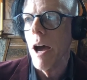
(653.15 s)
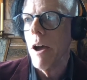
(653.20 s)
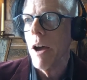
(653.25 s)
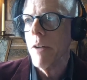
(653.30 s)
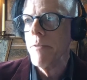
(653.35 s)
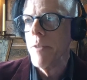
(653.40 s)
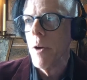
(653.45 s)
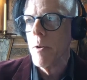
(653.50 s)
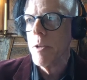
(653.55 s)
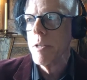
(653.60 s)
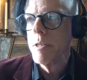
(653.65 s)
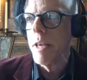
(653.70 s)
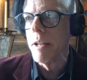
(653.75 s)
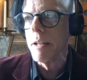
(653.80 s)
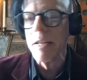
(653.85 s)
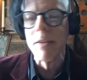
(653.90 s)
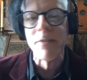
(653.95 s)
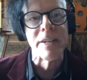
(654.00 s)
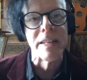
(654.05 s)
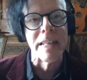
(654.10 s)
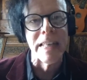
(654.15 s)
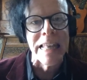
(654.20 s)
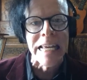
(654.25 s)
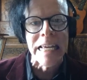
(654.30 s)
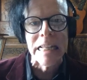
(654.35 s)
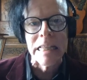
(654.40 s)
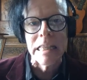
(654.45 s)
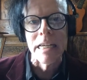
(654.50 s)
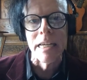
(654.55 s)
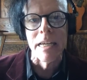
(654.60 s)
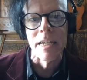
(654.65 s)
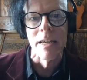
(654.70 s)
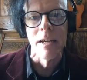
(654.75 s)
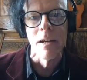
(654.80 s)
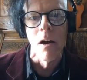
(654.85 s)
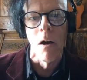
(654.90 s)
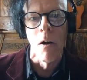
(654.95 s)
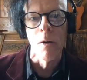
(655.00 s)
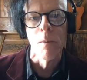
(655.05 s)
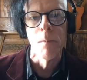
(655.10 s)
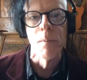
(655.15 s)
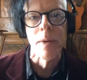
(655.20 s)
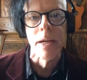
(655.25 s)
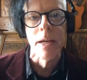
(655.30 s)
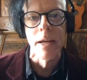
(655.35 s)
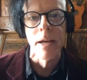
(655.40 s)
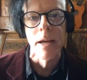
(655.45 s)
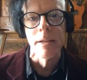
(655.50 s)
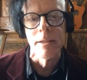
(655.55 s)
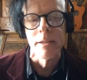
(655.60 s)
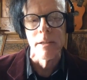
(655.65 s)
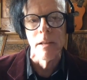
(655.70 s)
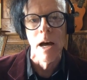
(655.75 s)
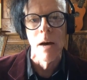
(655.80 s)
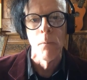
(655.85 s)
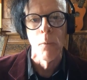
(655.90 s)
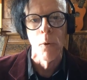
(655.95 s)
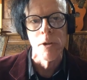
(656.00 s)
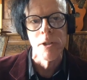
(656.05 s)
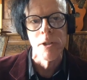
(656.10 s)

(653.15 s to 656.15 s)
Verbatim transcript: I've noticed that even lately, R&B is a lot more